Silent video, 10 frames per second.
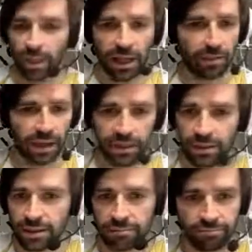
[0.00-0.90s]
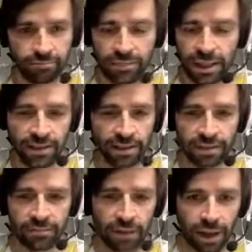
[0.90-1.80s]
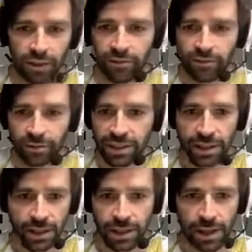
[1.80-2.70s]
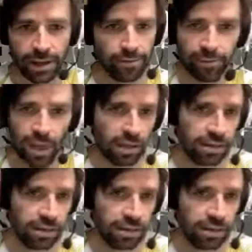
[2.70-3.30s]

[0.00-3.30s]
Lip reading: every player makes dozens, if not hundreds, of mistakes a game.